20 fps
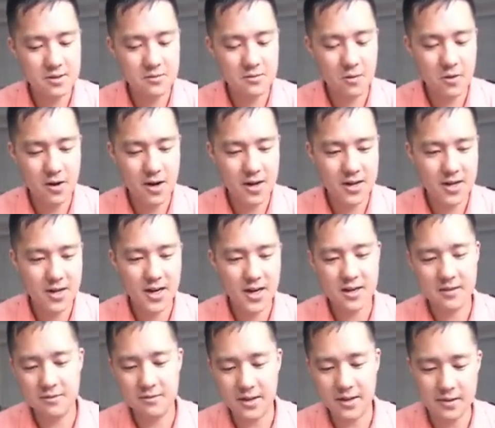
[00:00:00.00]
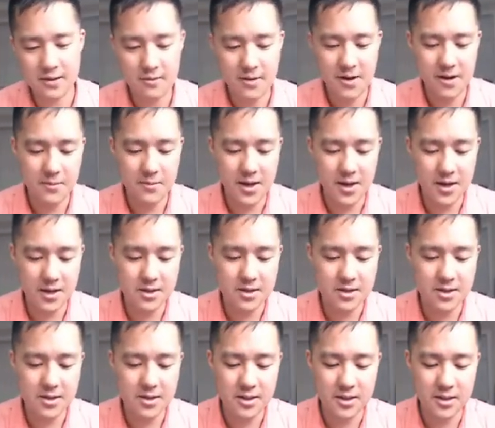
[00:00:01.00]
for any kind of like reanimate?
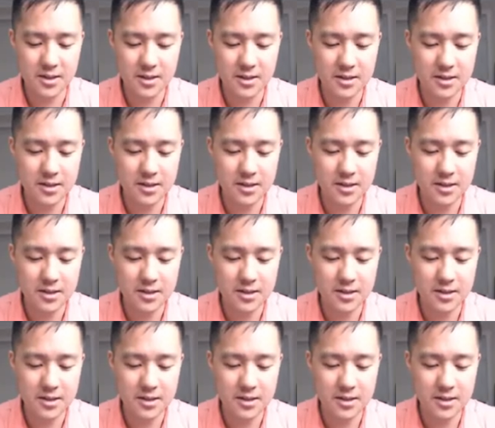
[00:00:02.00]
So